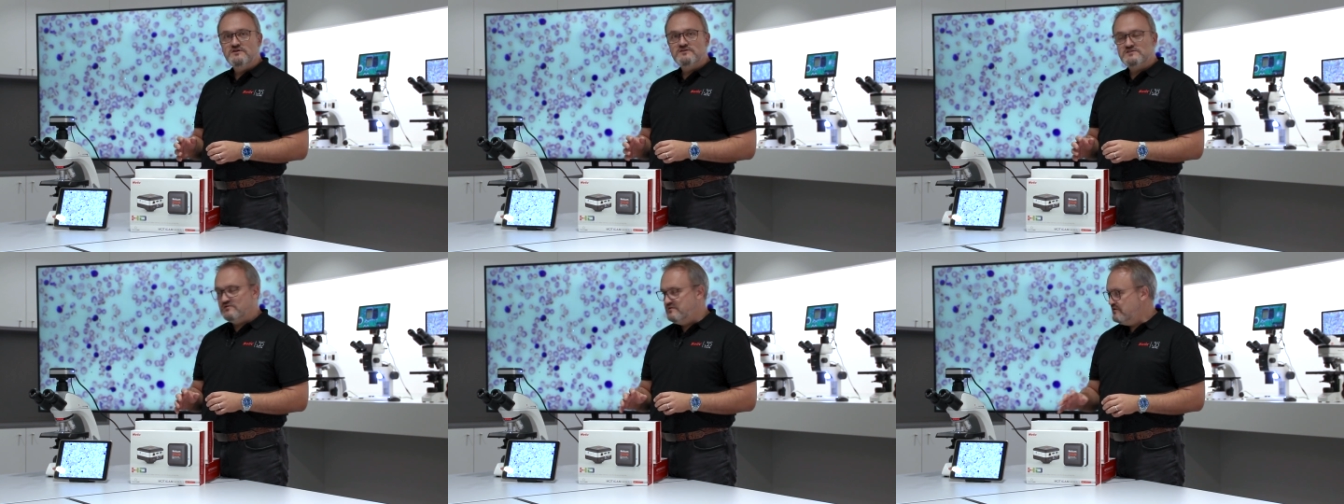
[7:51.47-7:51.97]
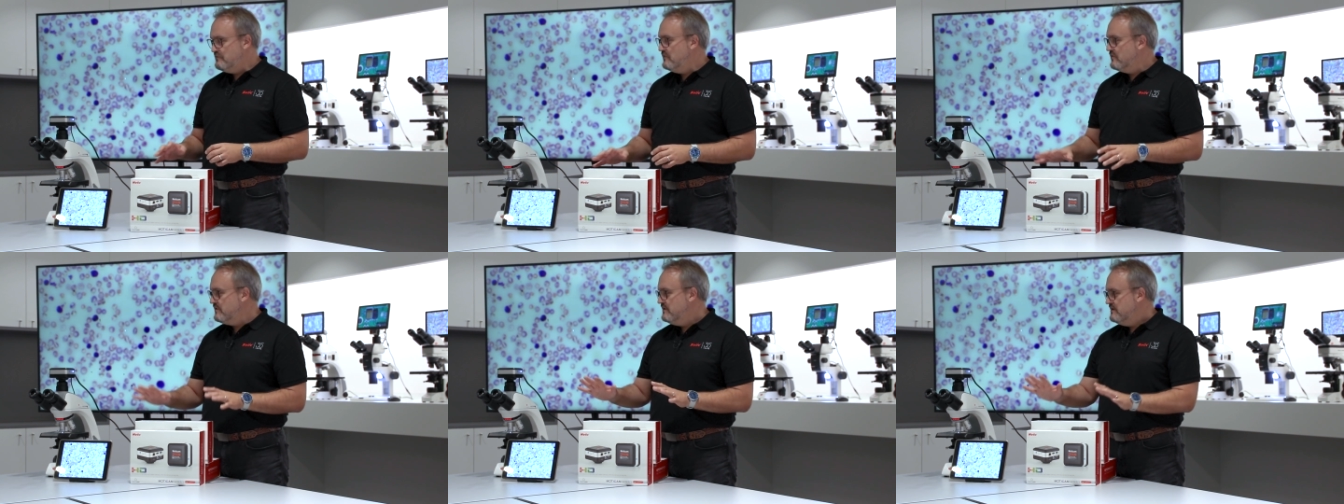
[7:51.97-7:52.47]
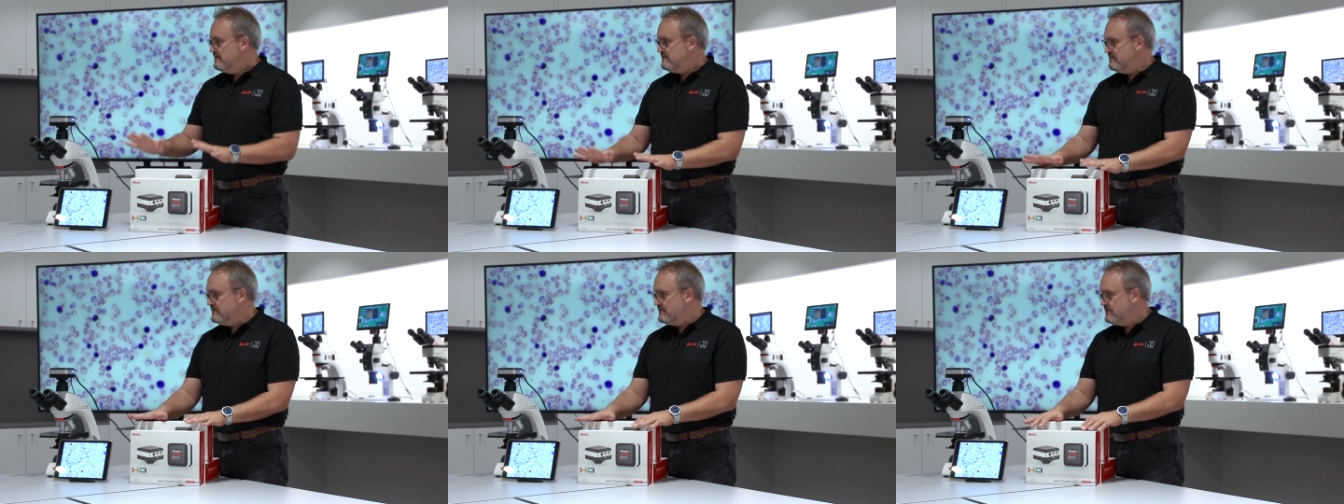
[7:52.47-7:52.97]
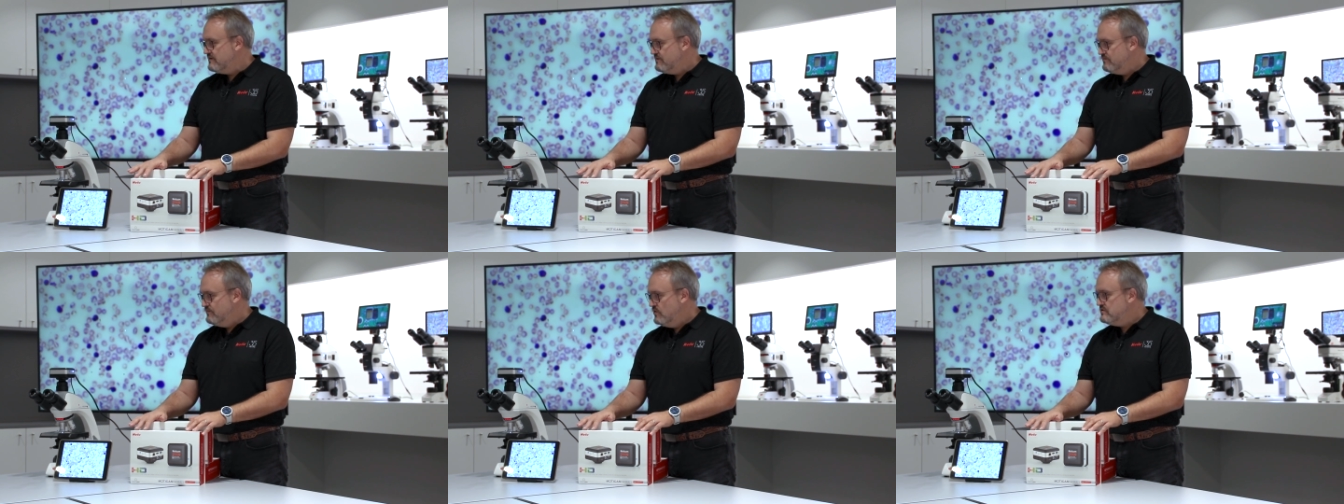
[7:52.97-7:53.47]
So therefore, the
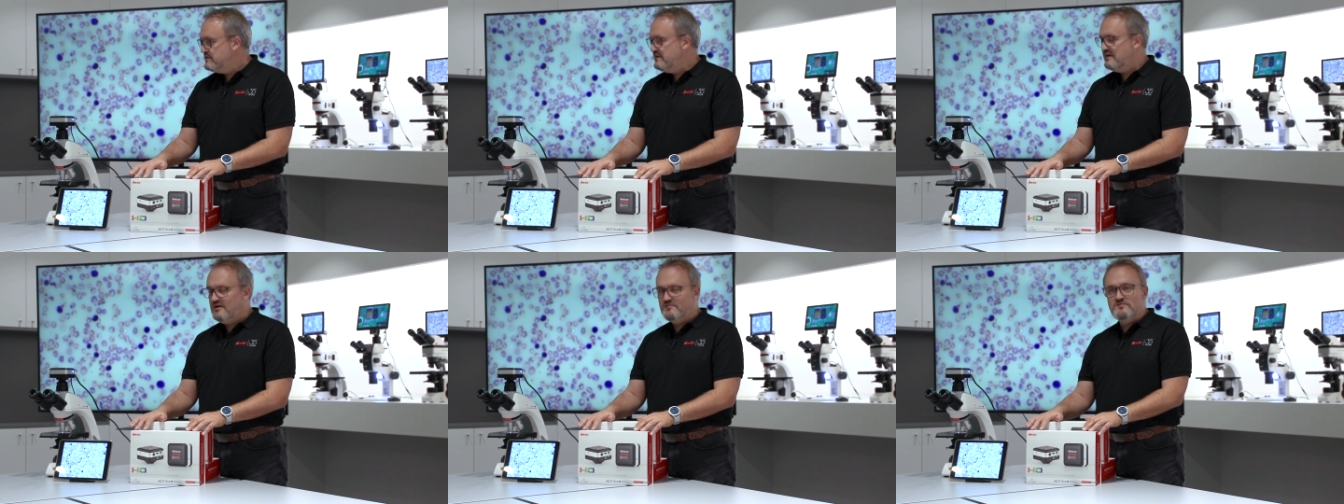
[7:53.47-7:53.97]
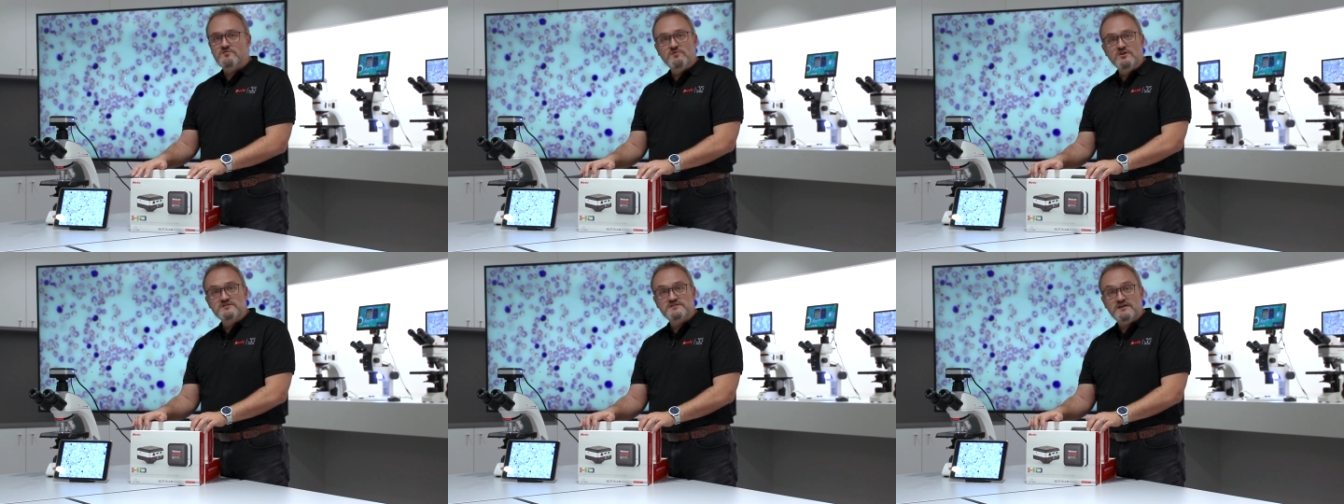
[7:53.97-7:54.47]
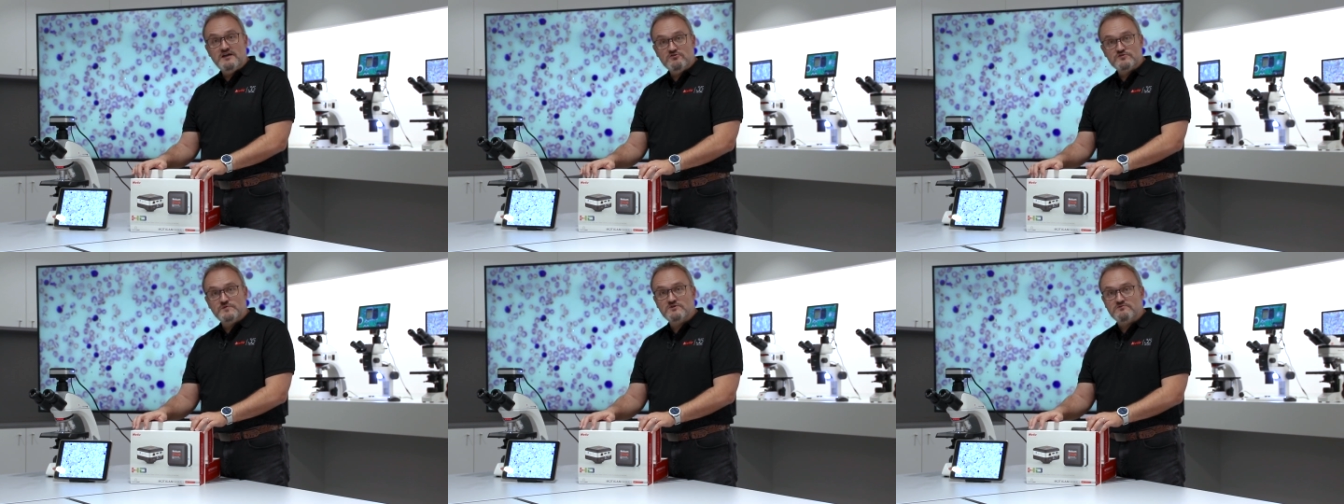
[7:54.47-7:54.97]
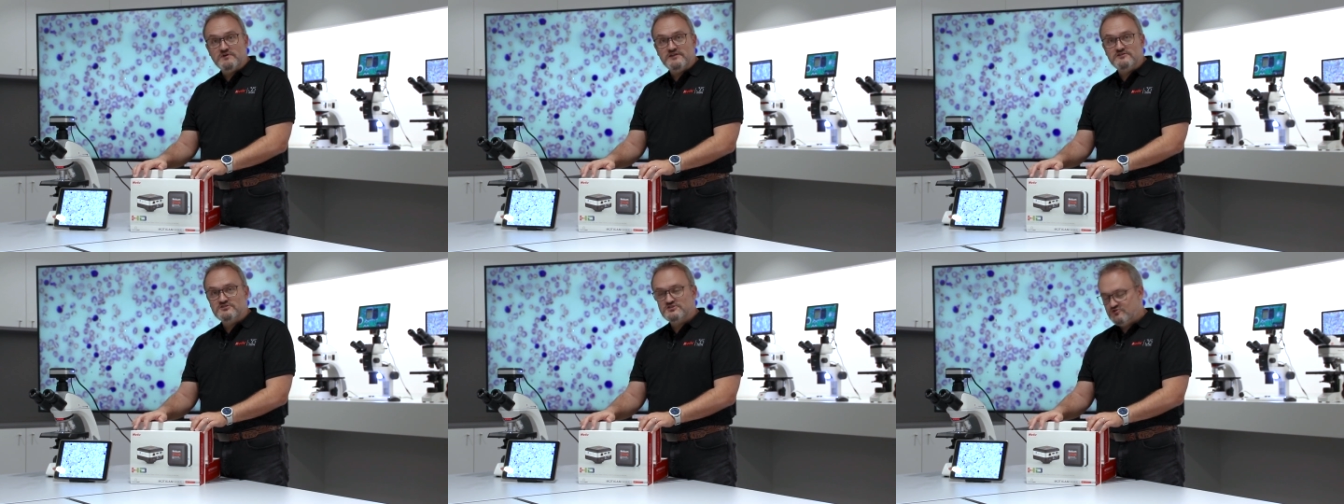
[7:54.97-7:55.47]
Moticam multi-output
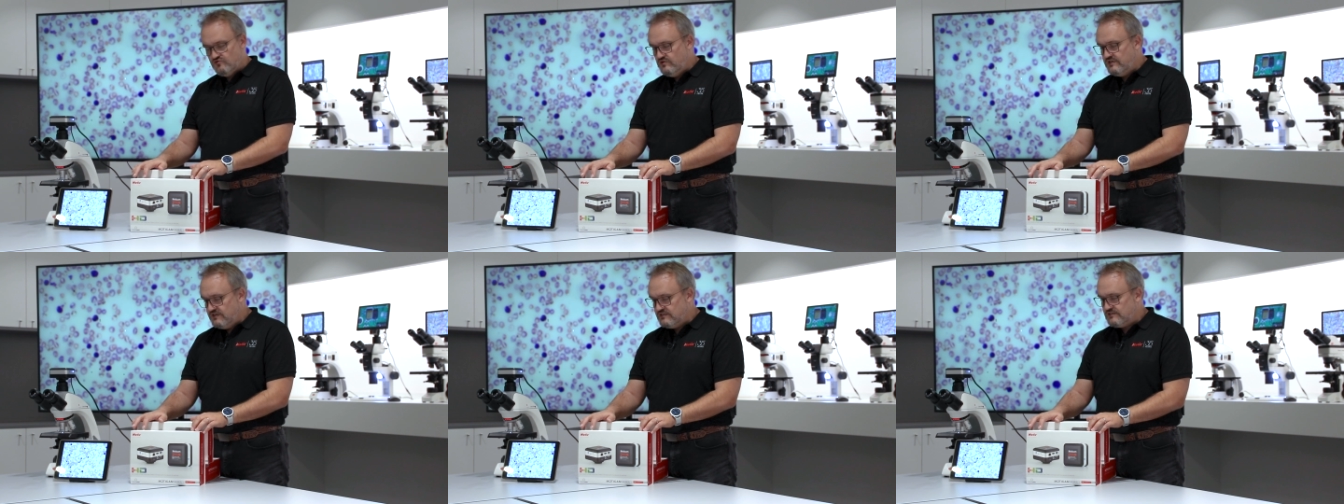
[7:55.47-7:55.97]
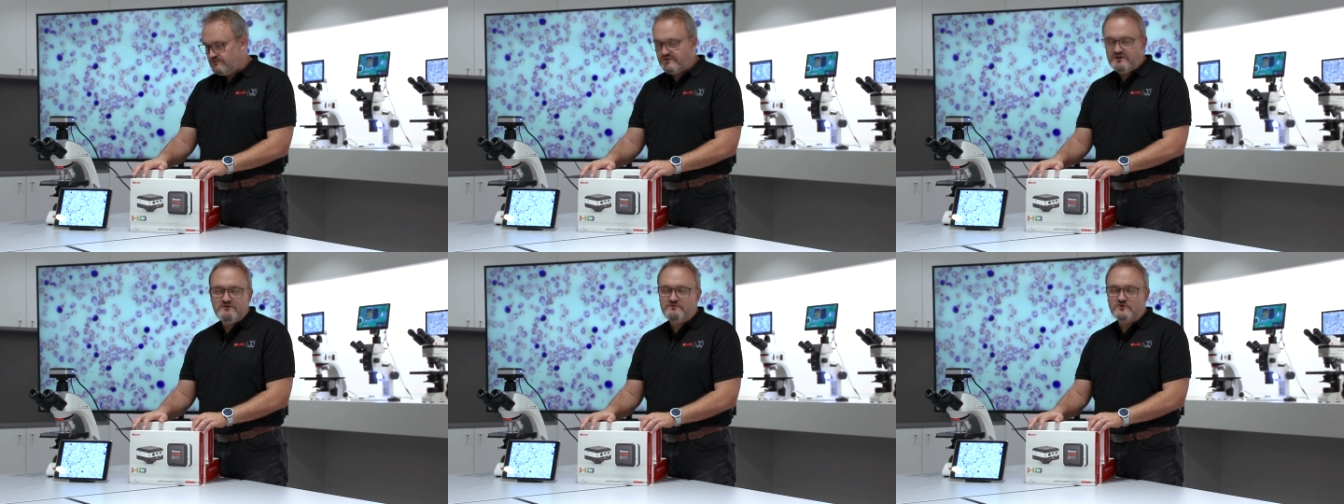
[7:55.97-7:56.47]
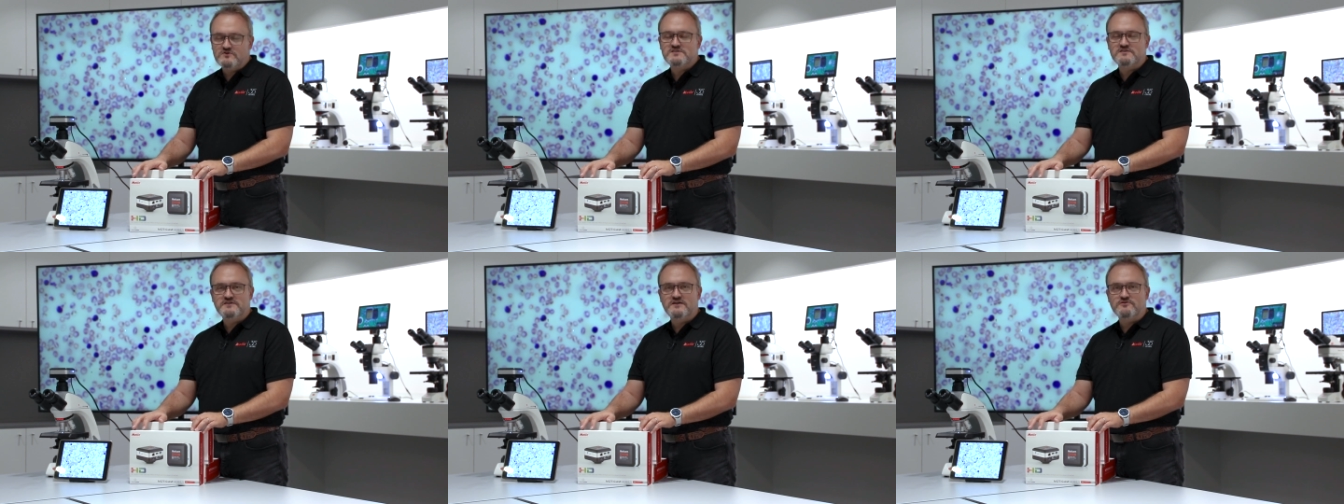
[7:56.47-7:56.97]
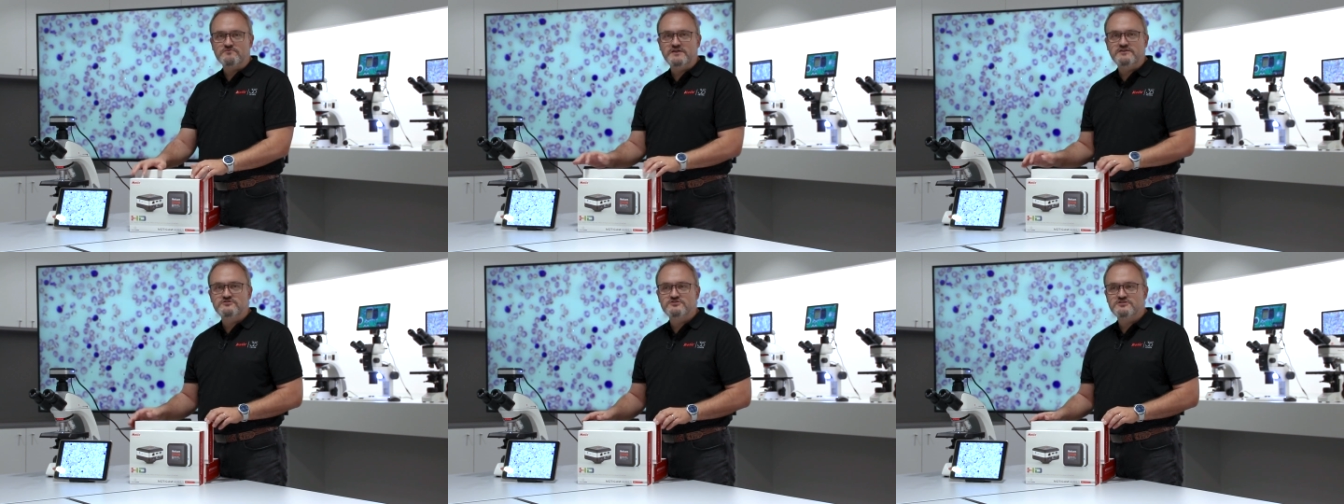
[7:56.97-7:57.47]
range truly is a very versatile
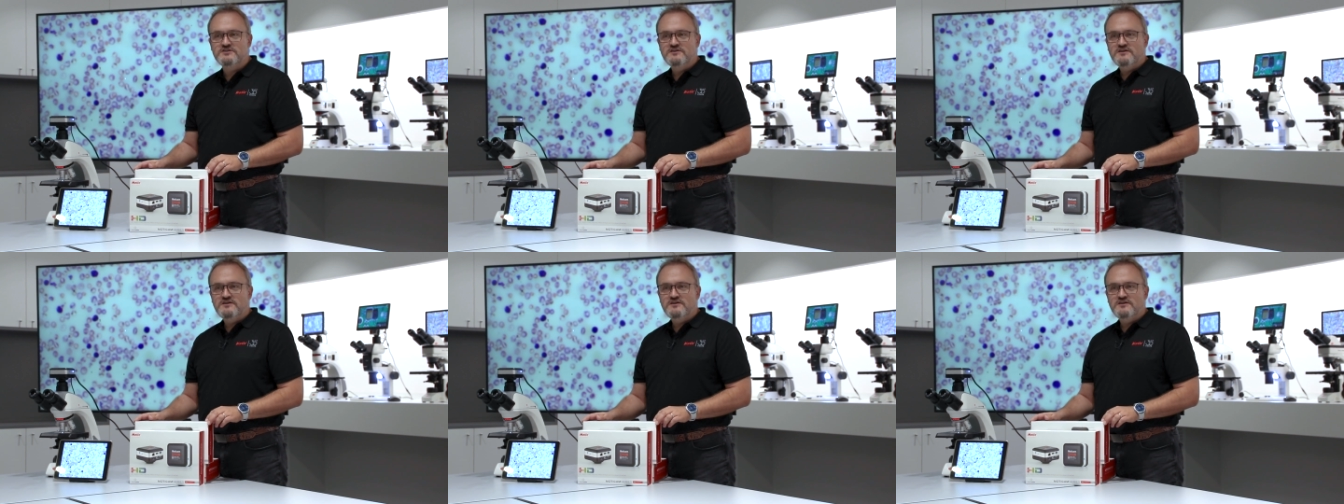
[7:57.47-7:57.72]
range.